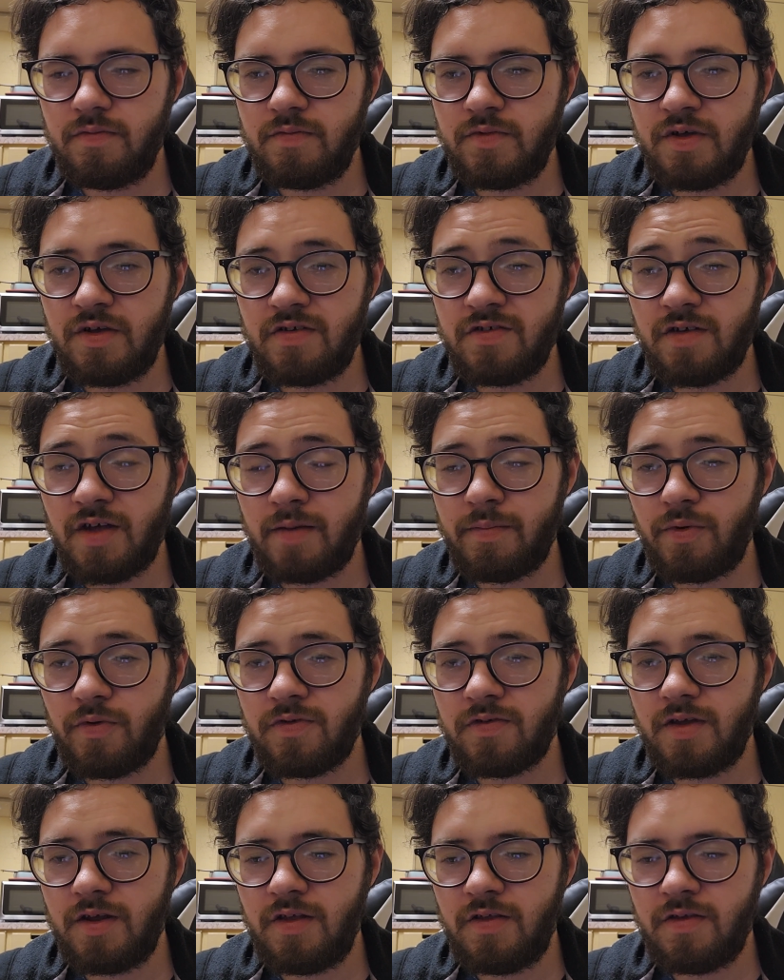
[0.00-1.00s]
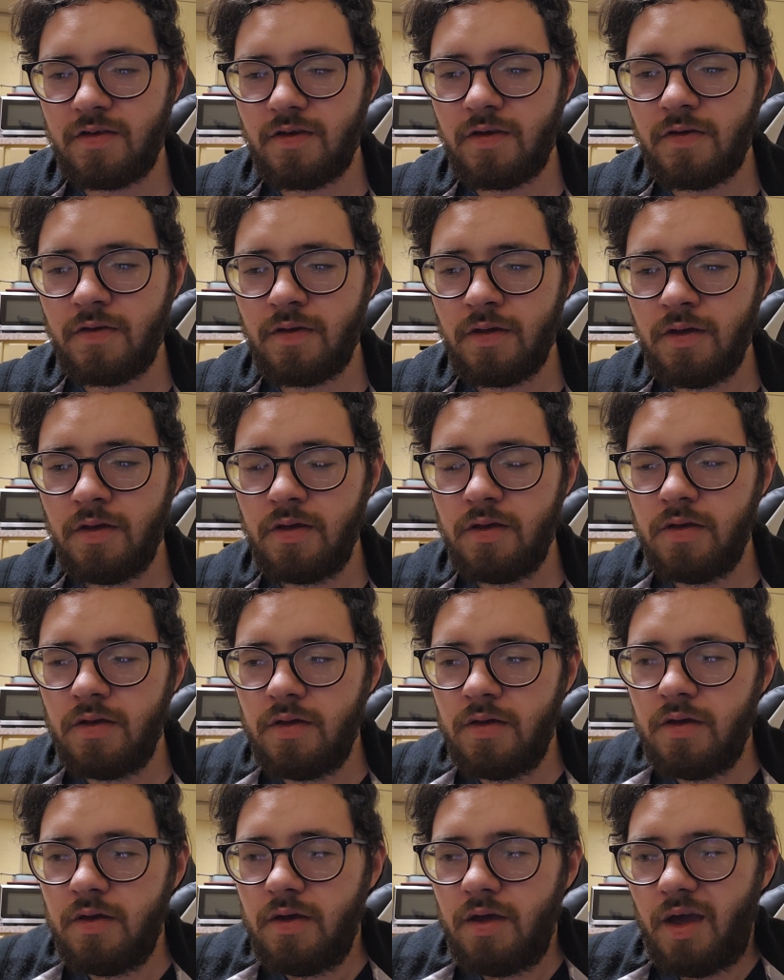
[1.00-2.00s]
example sentences.
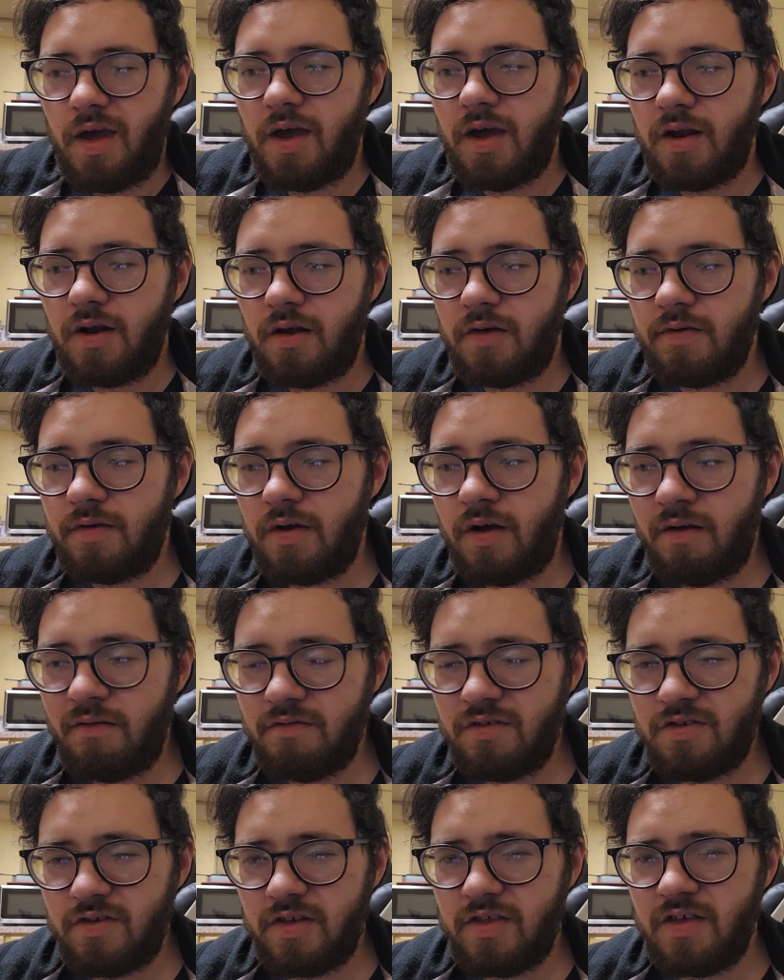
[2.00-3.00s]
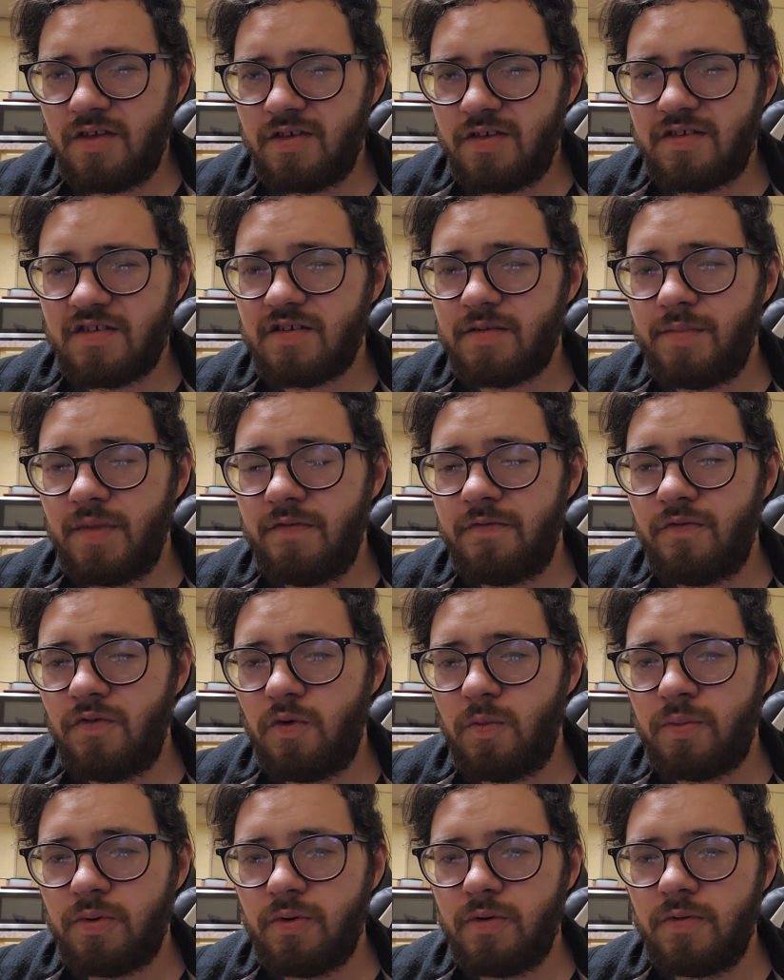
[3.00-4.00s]
And obviously this isn't going to be
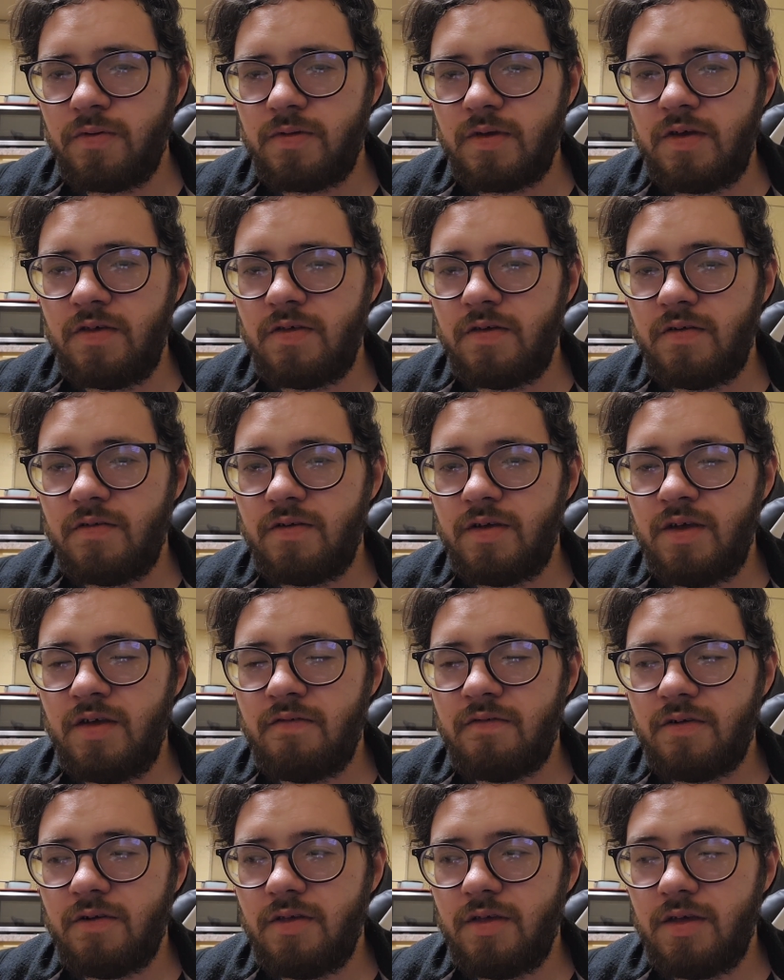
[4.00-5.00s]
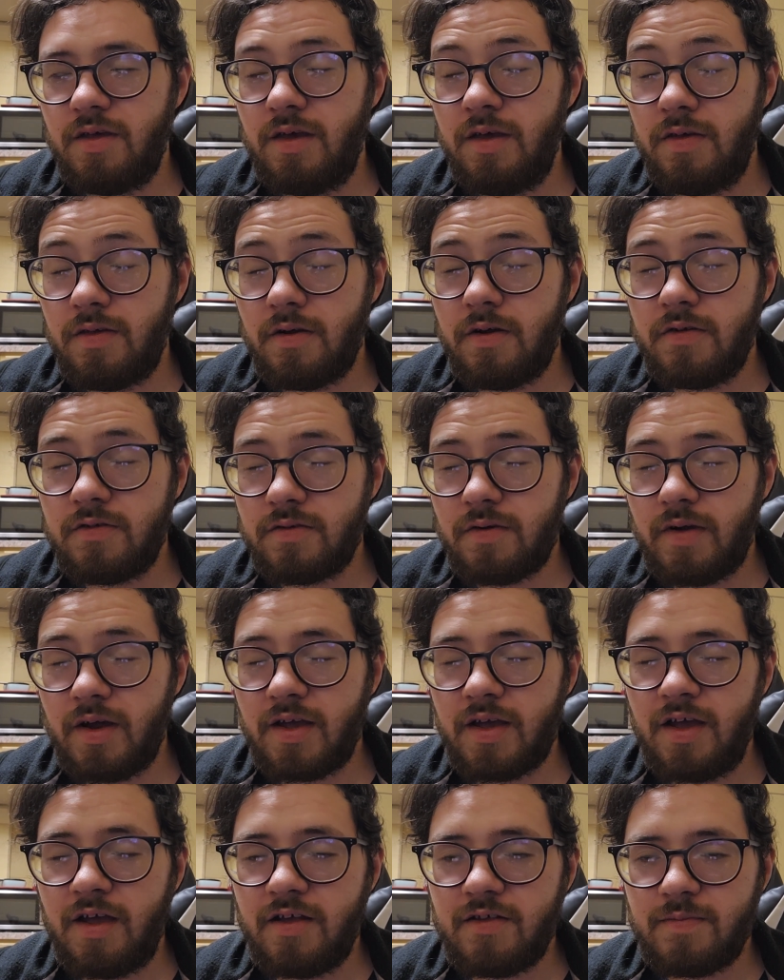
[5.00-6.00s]
foolproof either. Sorry,
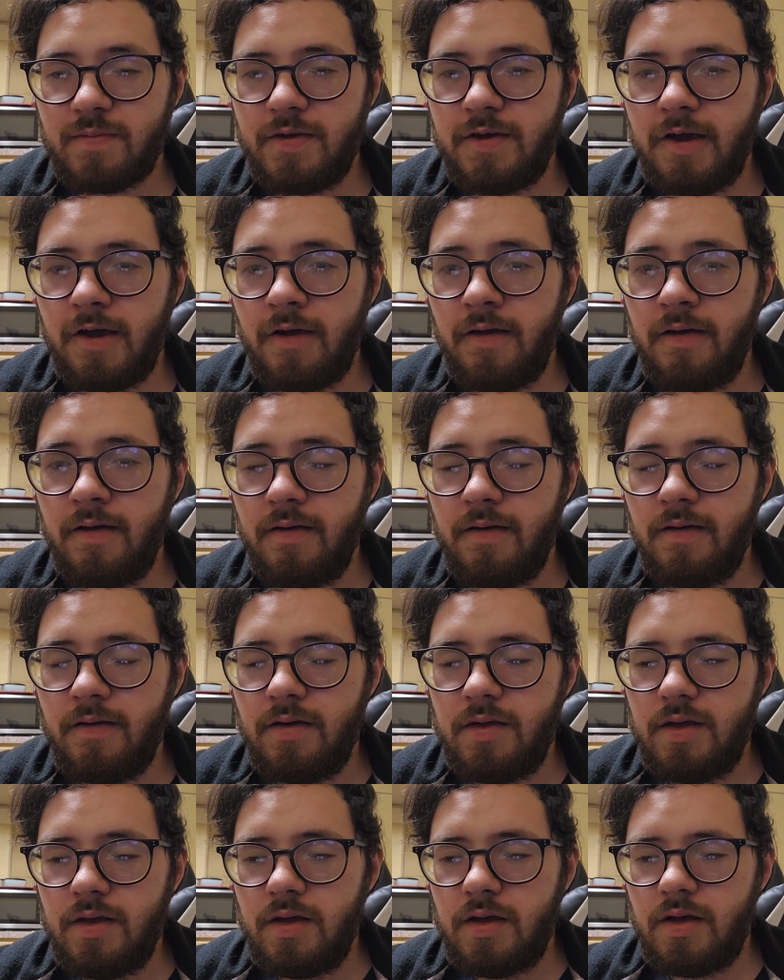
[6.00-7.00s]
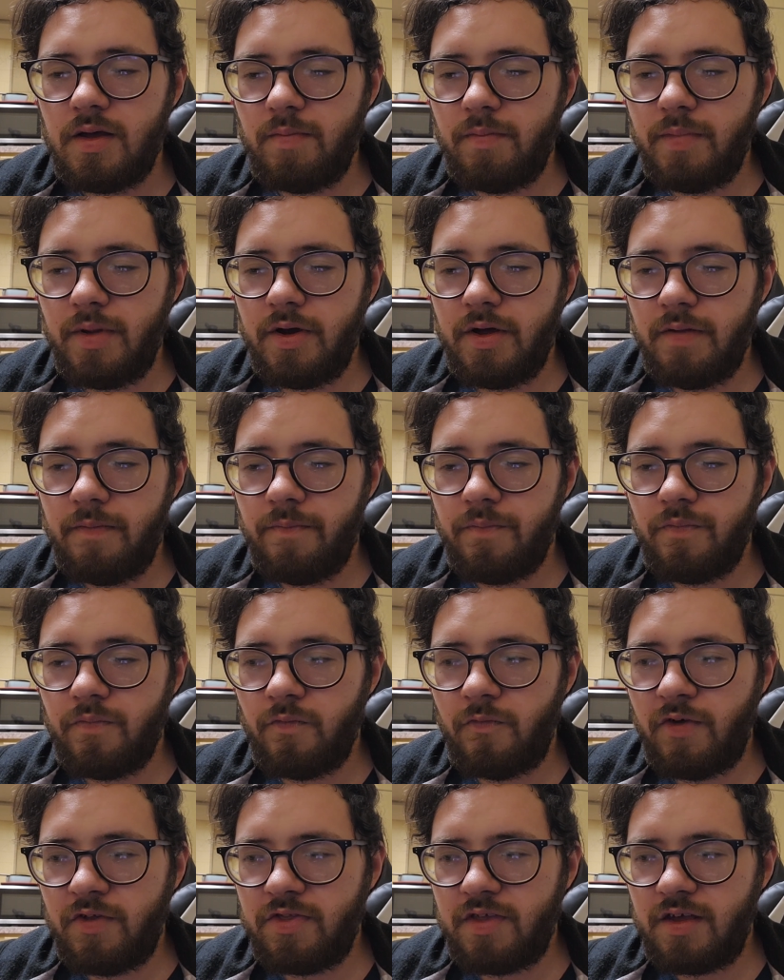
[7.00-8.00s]
I can't speak. But
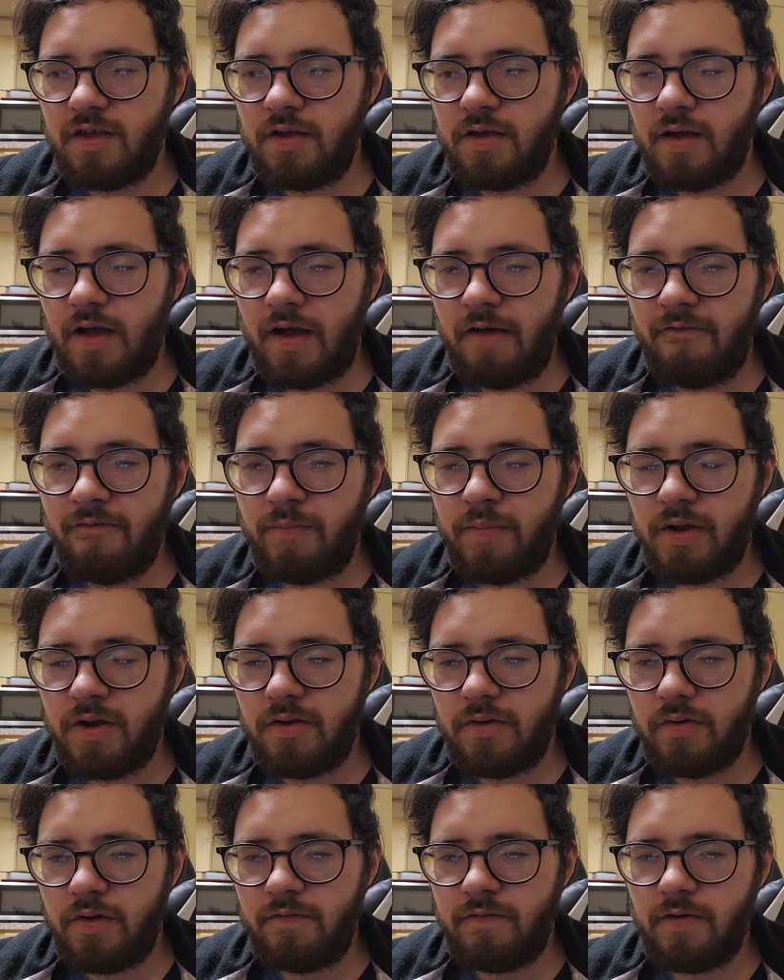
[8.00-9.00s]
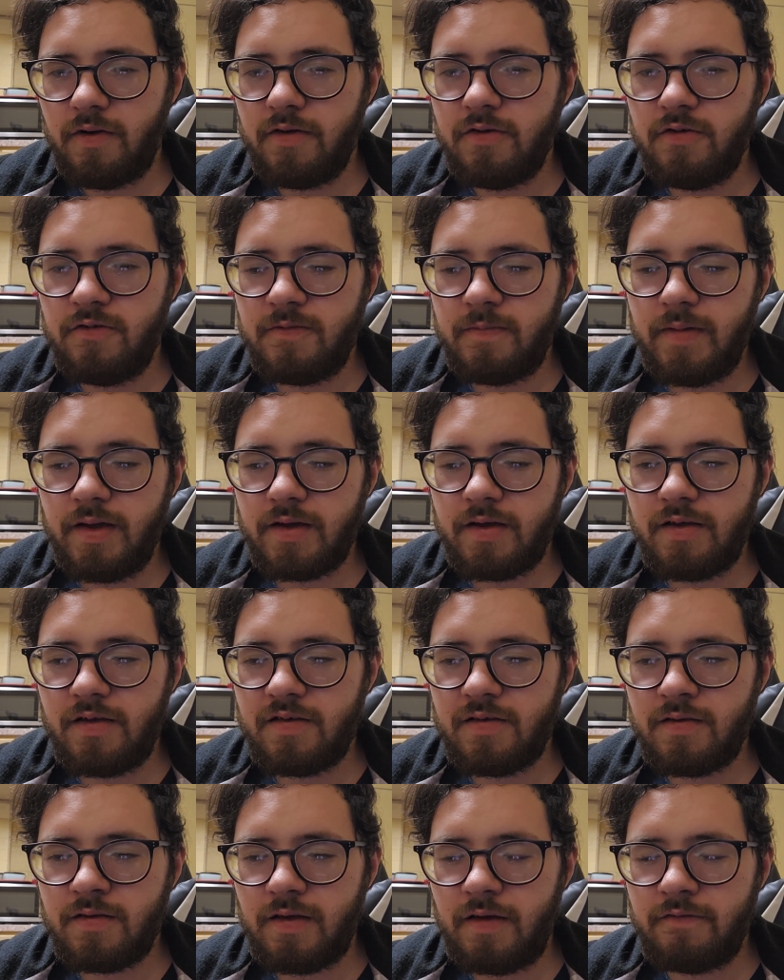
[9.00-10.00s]
one thing I've been doing for Uzbek
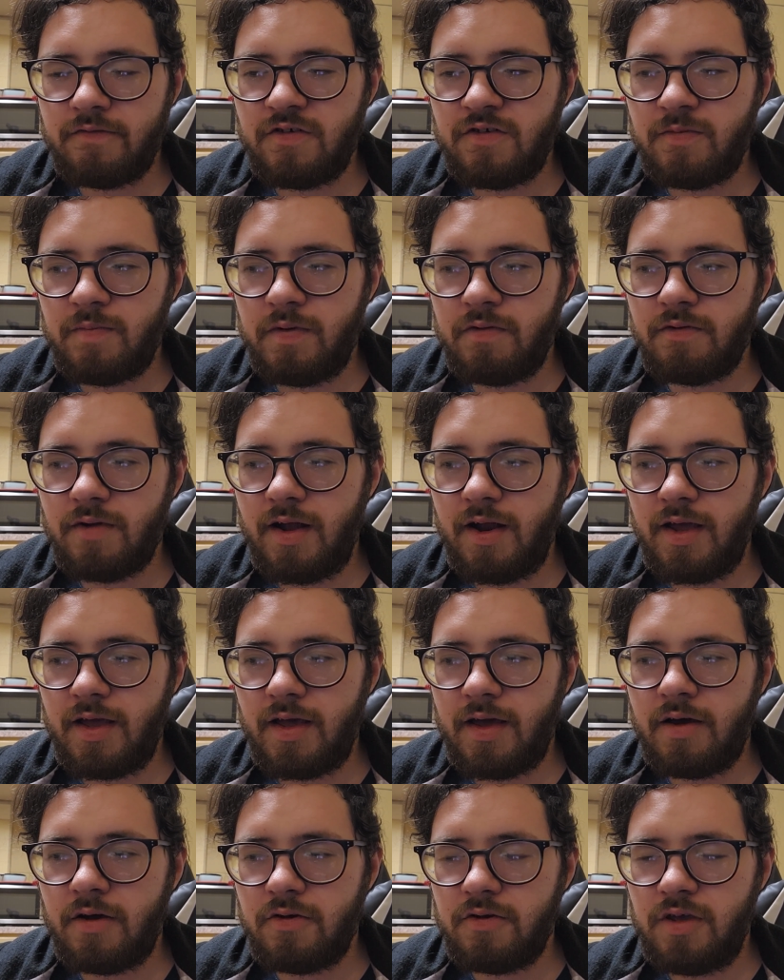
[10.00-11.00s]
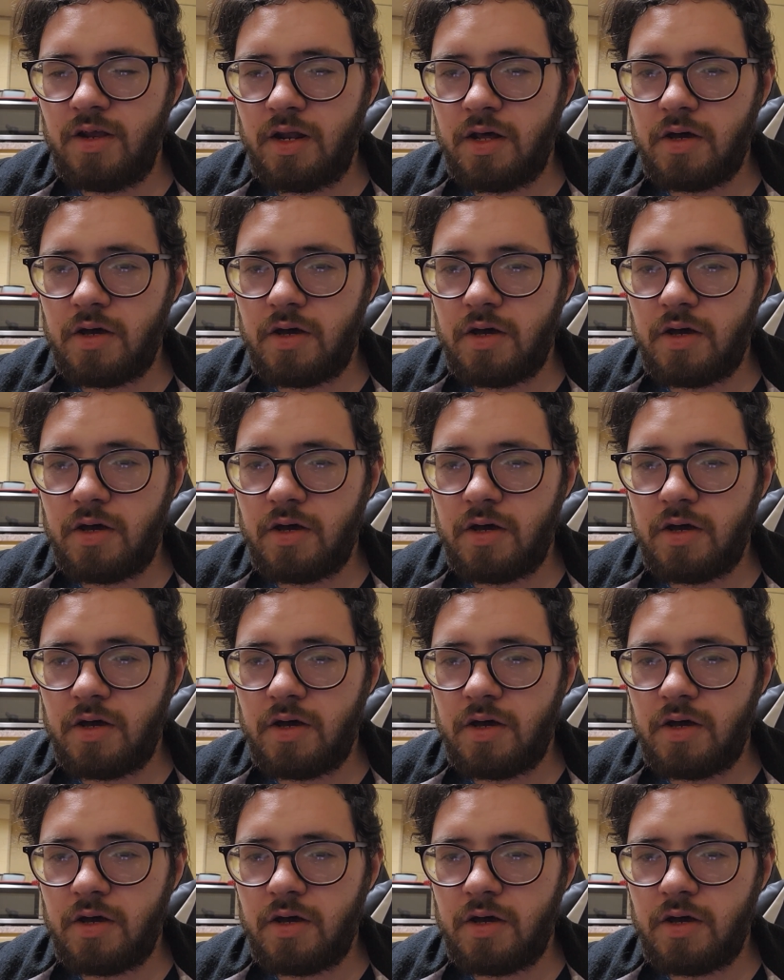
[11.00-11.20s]
is I've just been writing out,